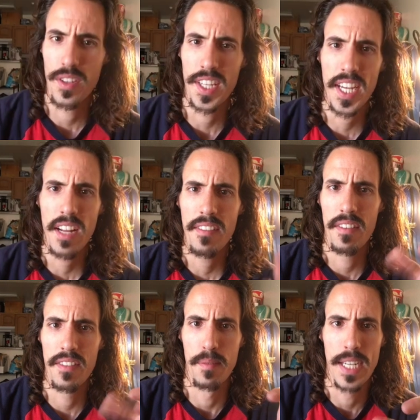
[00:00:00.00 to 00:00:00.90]
They kind of
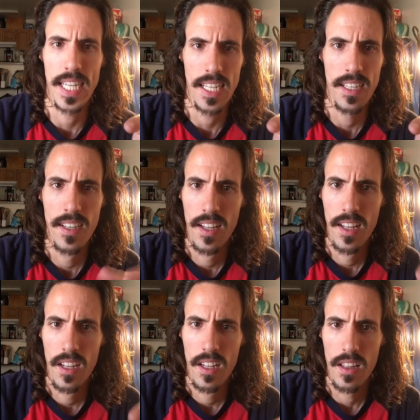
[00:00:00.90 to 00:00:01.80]
have a mini
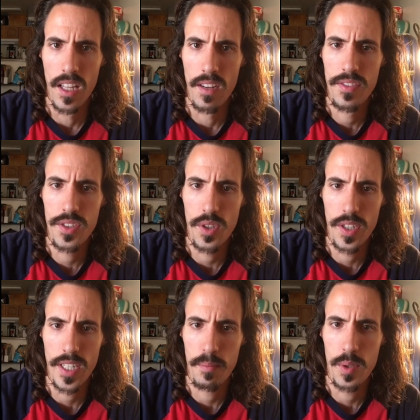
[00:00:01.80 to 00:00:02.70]
love
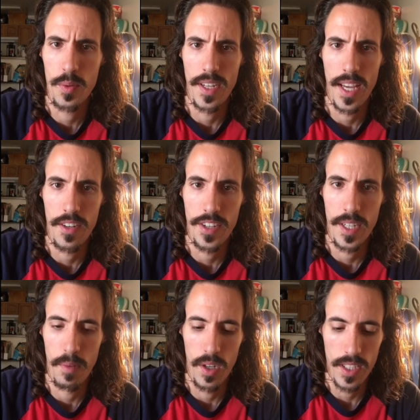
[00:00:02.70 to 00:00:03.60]
story between
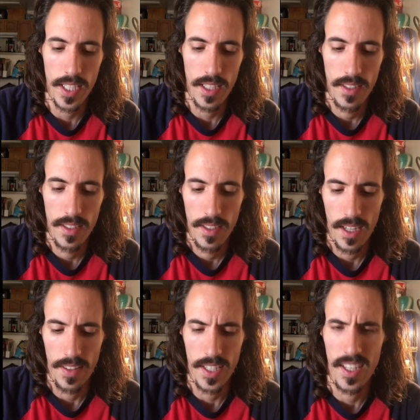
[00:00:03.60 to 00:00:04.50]
Henry and Molly.
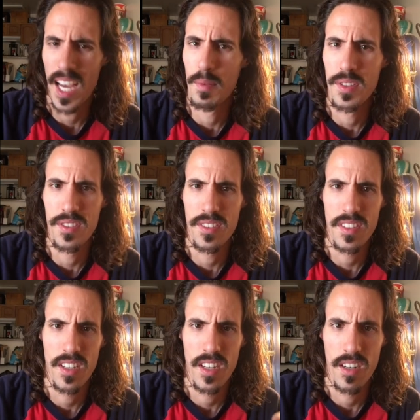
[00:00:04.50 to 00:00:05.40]
I think it happens
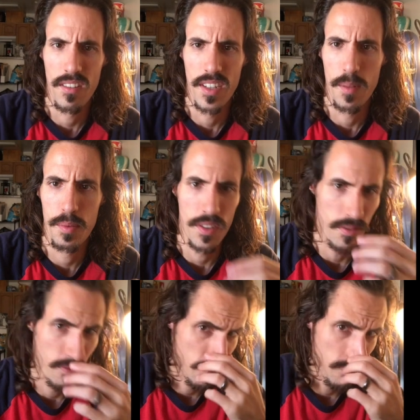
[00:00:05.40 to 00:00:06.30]
around
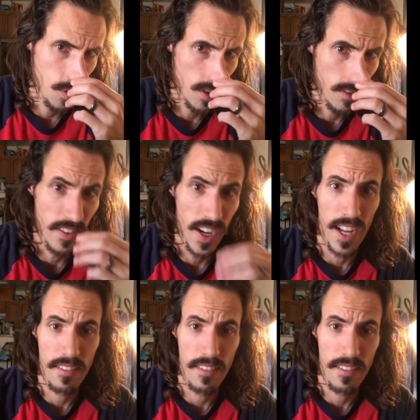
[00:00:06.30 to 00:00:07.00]
episode 4 or 5.